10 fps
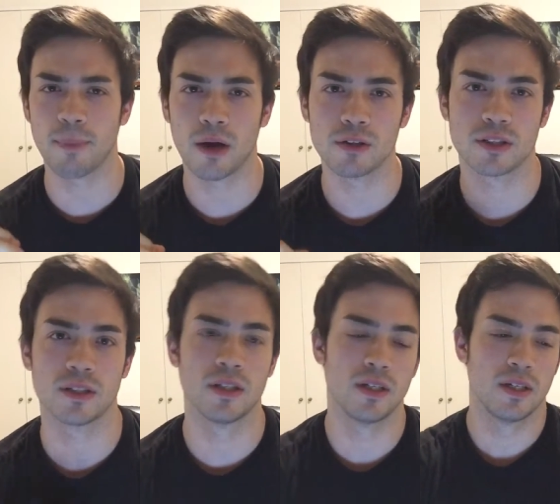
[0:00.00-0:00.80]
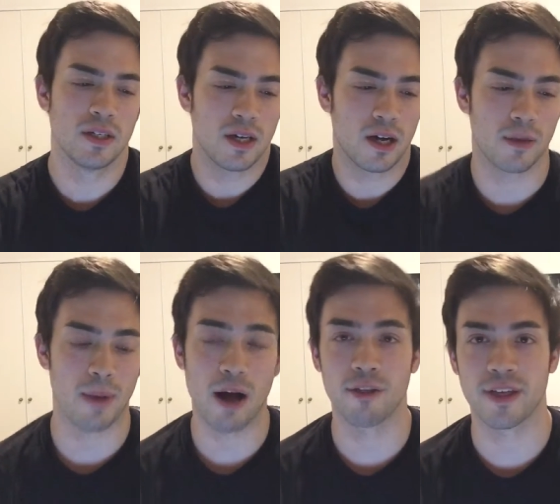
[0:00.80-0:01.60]
about um,
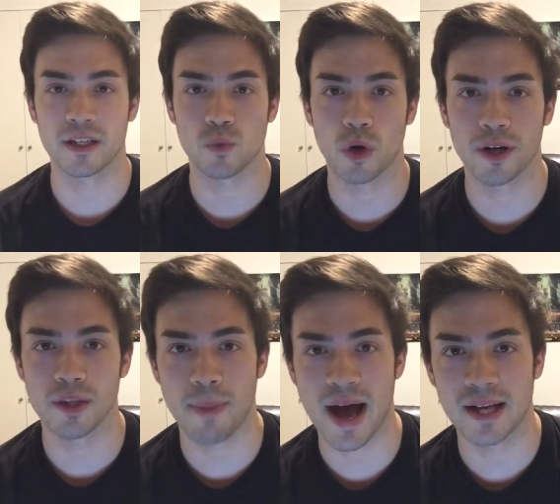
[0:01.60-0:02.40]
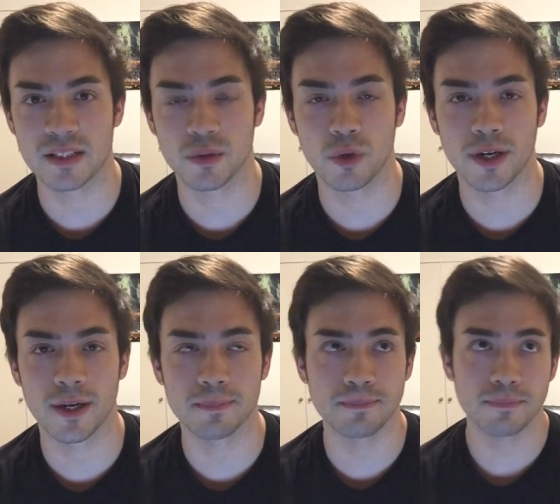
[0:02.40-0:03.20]
how things were in the past and
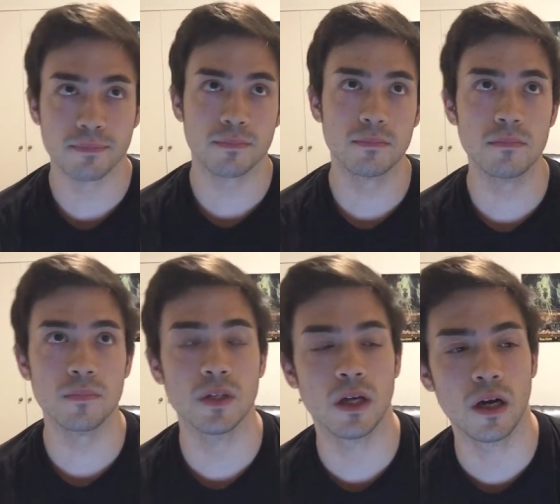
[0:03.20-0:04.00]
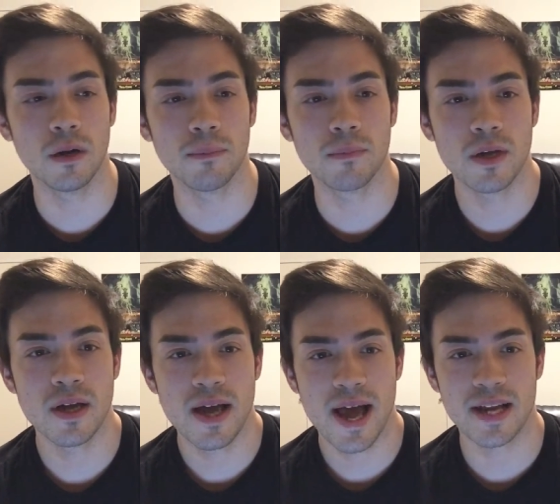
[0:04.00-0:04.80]
whatnot. Um,
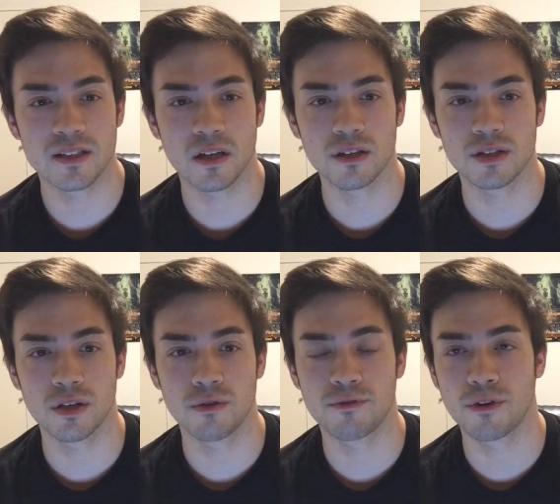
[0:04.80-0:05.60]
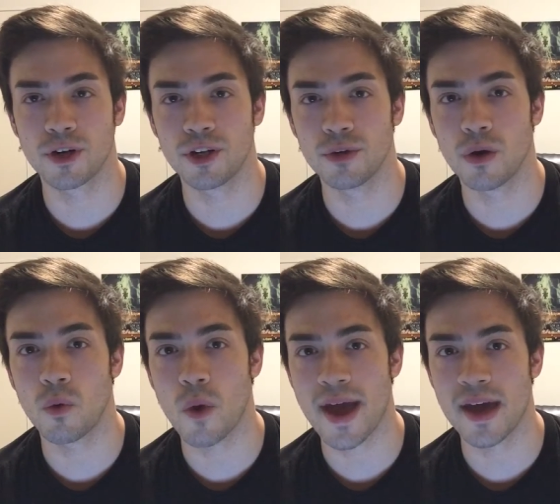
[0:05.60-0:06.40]
and it's also for you a
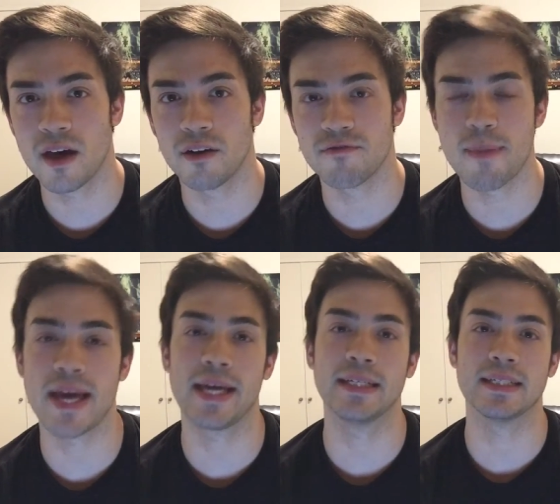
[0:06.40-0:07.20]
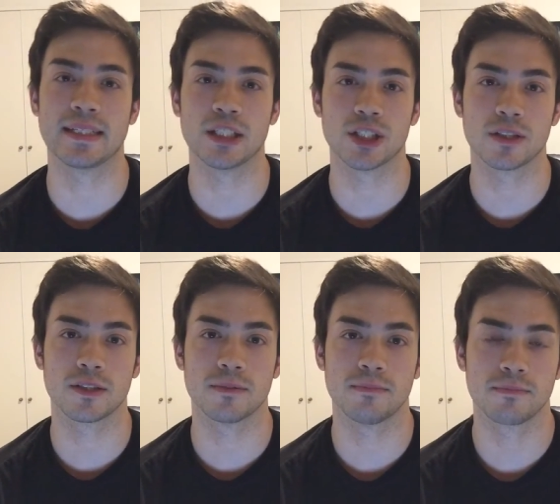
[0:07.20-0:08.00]
way of making
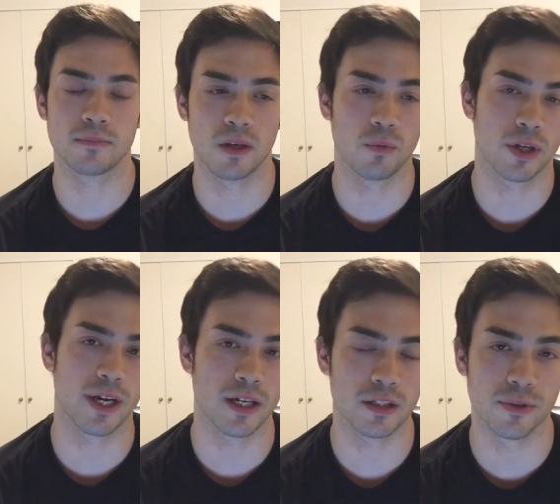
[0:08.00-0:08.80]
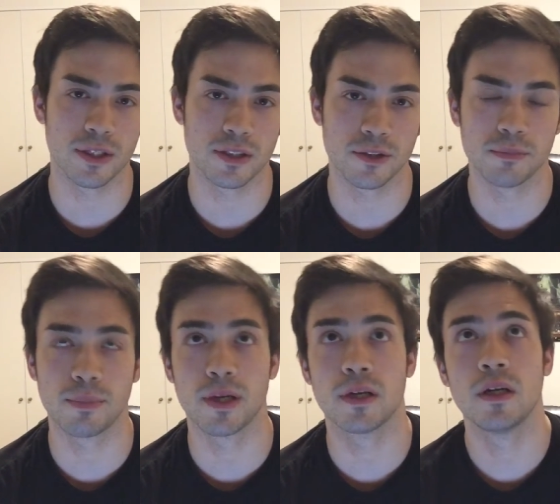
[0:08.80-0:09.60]
decisions. And we'll get into it too.
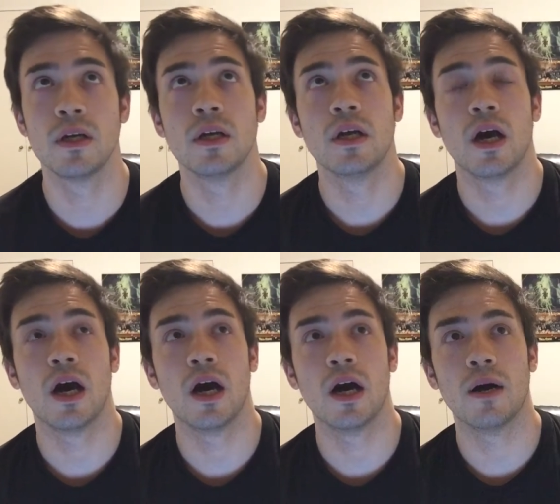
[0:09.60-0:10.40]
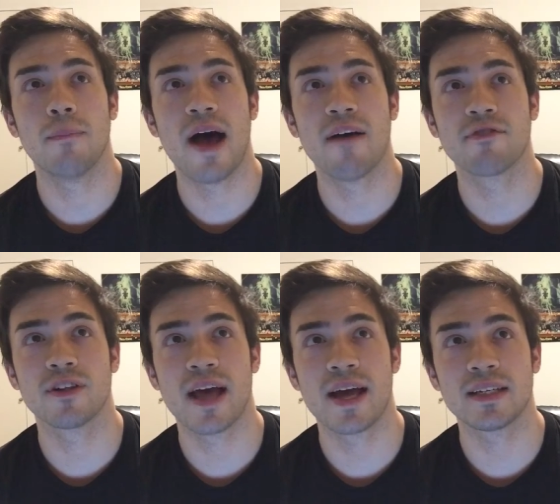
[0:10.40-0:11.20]
But um, after
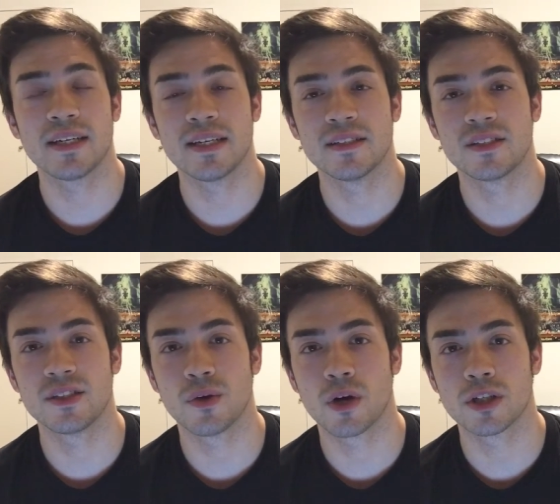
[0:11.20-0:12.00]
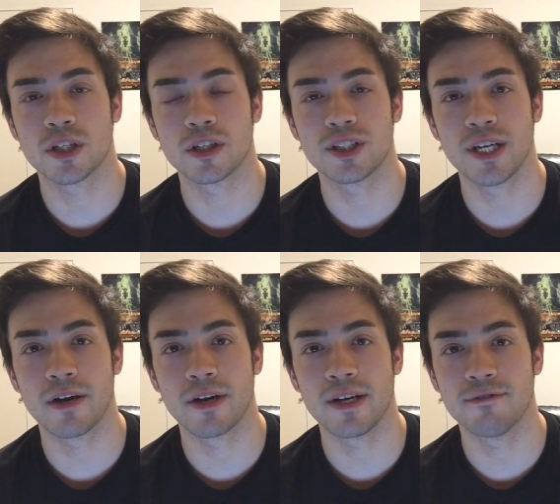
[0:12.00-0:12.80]
that is your
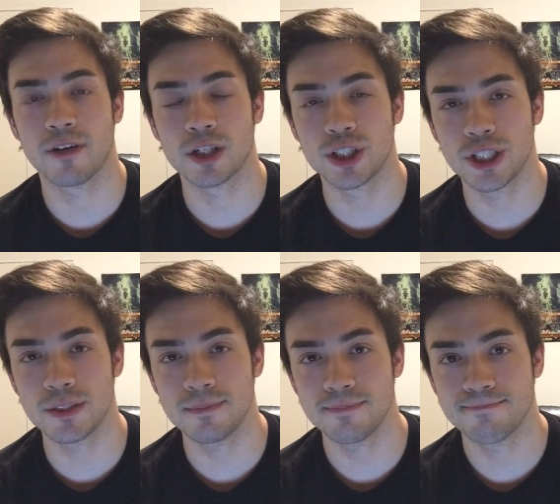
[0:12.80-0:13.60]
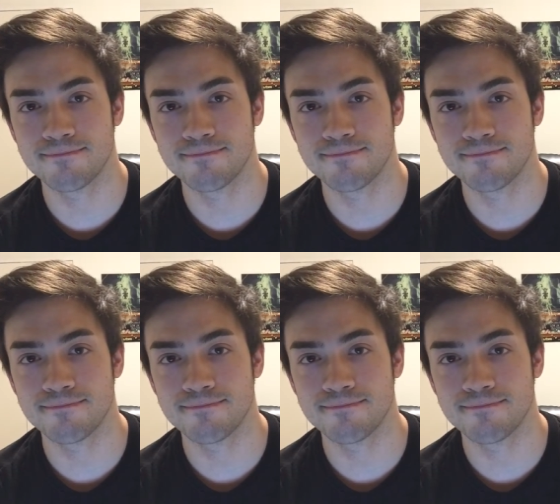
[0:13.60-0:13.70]
tertiary function,